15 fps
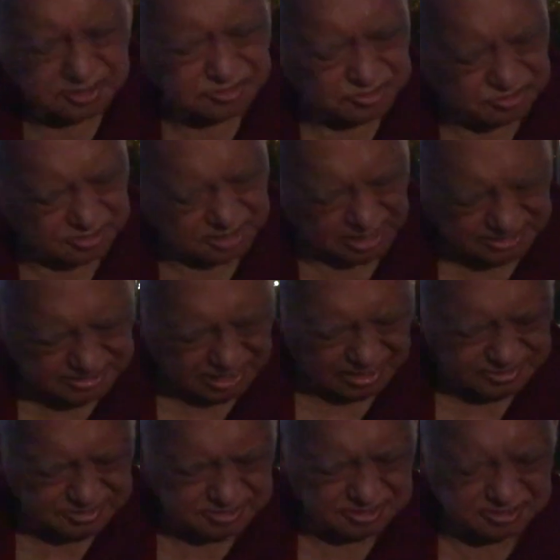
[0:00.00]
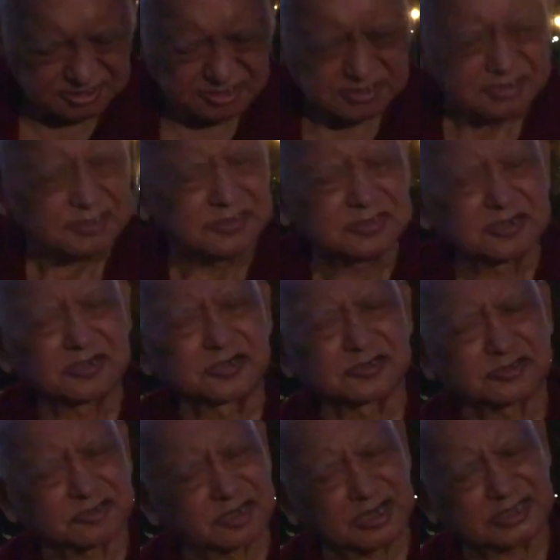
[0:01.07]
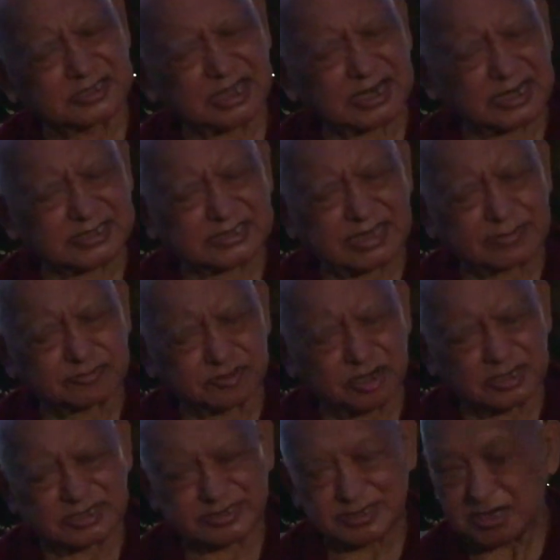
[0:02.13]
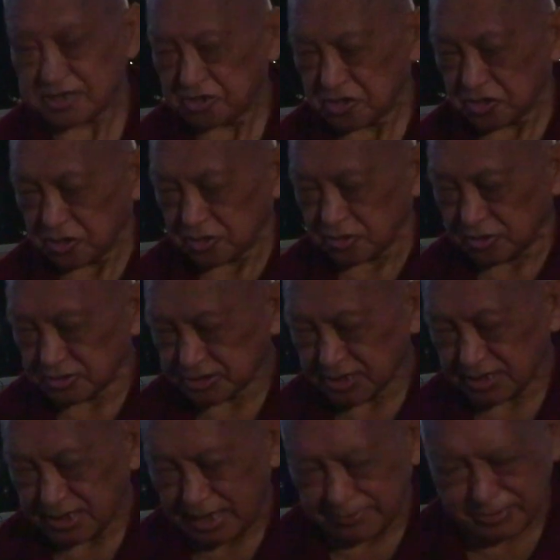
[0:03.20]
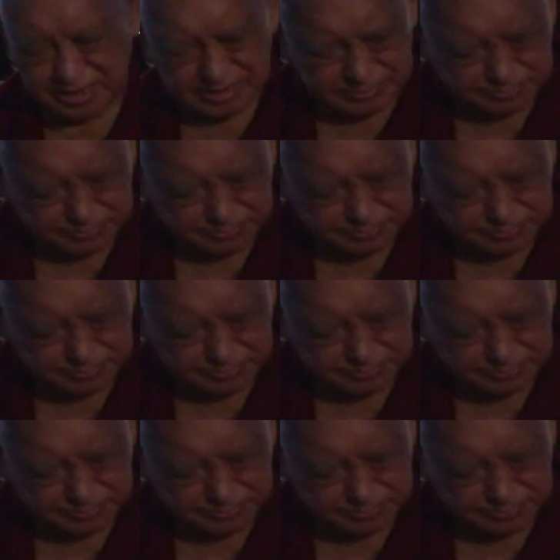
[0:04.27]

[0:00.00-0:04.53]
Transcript: so like that. Or so like that example, all the numberless